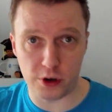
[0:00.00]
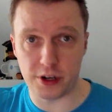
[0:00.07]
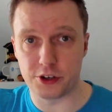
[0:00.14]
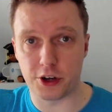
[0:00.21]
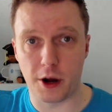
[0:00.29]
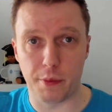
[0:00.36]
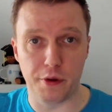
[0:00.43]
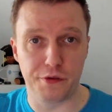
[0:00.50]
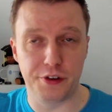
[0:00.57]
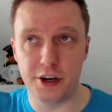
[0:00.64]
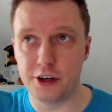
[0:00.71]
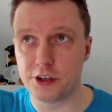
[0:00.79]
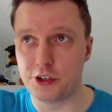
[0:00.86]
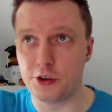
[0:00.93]
There's a couple of
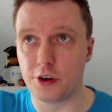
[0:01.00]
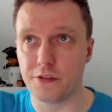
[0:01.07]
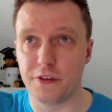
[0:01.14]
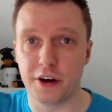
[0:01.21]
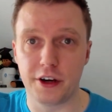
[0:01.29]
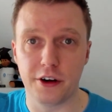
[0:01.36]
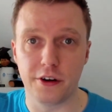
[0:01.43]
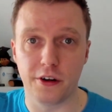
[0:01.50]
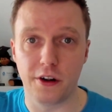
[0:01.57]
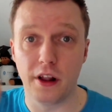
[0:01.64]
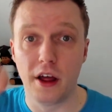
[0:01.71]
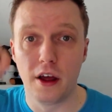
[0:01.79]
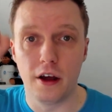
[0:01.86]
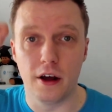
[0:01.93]
tiers. You can find it
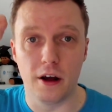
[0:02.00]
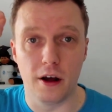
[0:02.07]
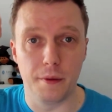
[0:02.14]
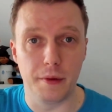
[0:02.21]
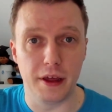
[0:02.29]
all um,